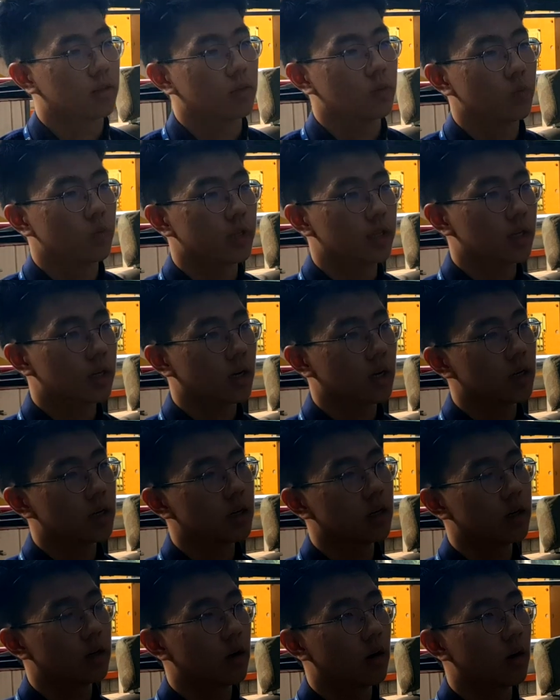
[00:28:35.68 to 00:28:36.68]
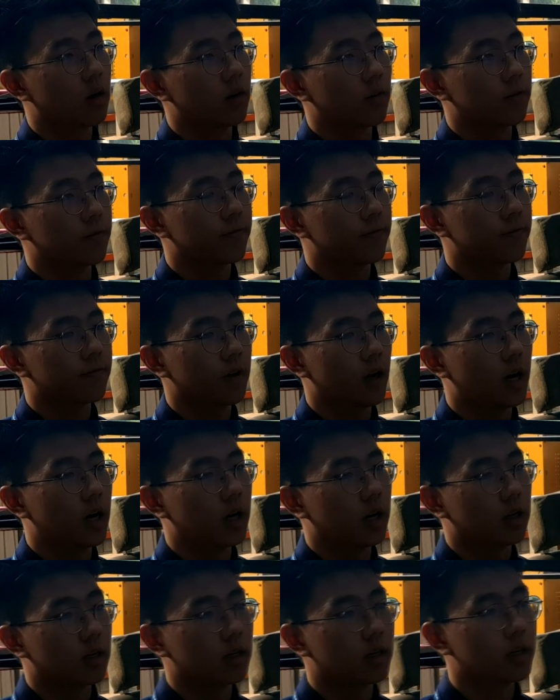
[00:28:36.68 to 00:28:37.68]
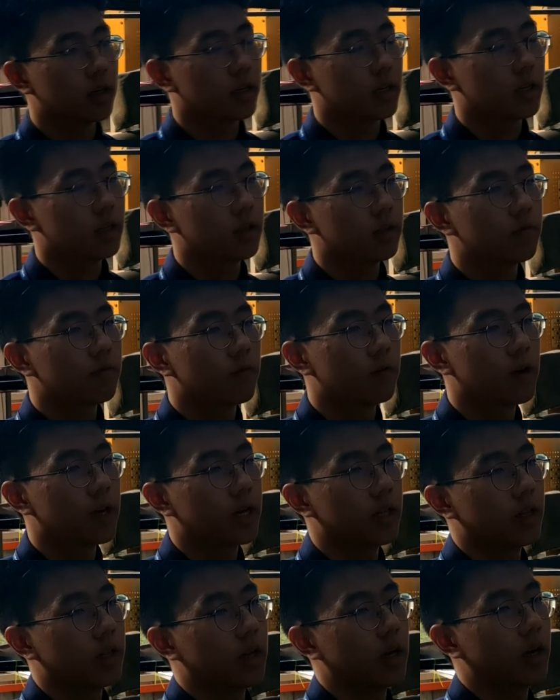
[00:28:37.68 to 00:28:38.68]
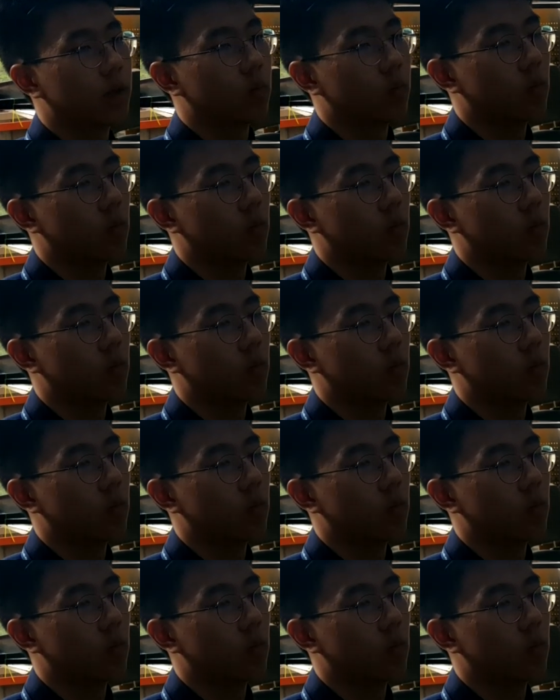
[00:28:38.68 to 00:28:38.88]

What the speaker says: with color of green, red, and